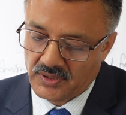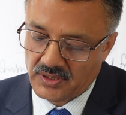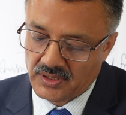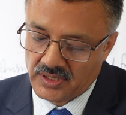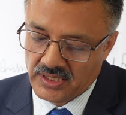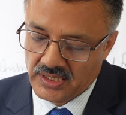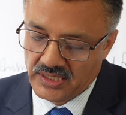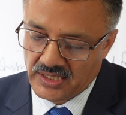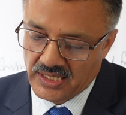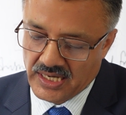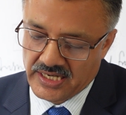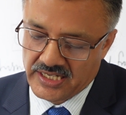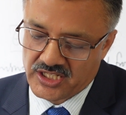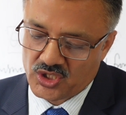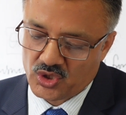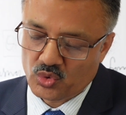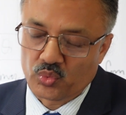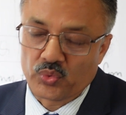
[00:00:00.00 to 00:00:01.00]
he
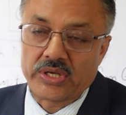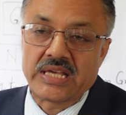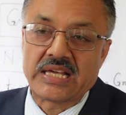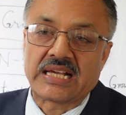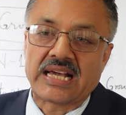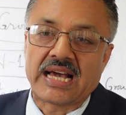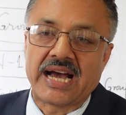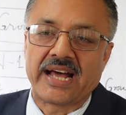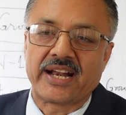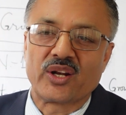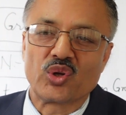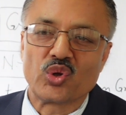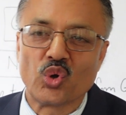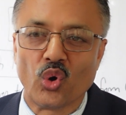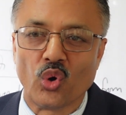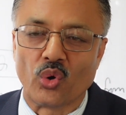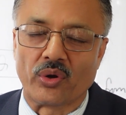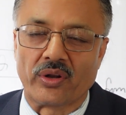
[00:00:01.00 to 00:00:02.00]
writes weak and
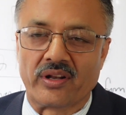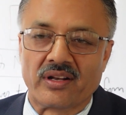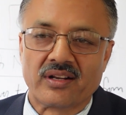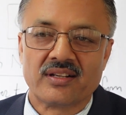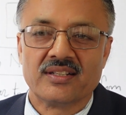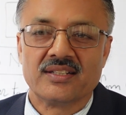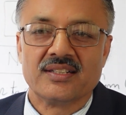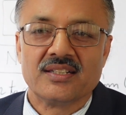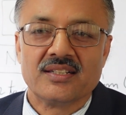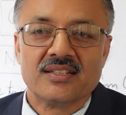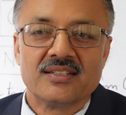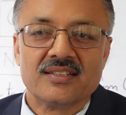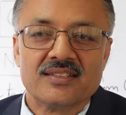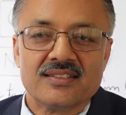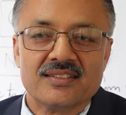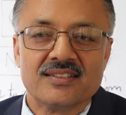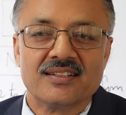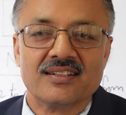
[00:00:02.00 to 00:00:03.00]
known.
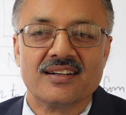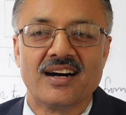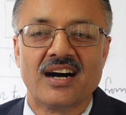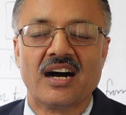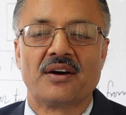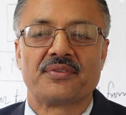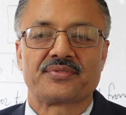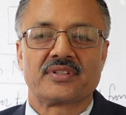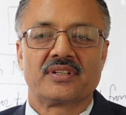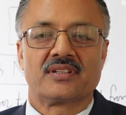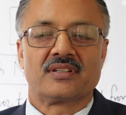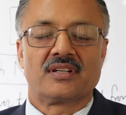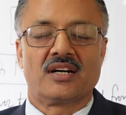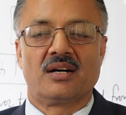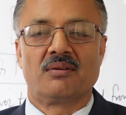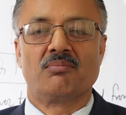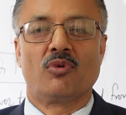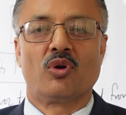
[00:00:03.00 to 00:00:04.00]
After
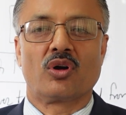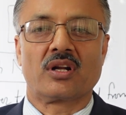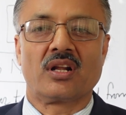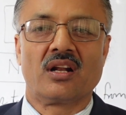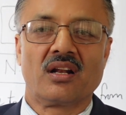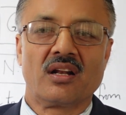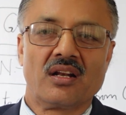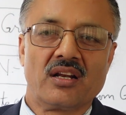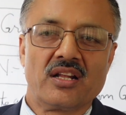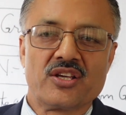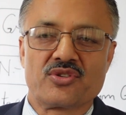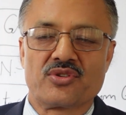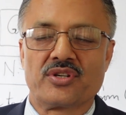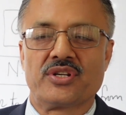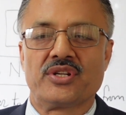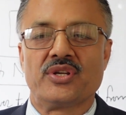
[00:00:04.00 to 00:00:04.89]
a modal, he should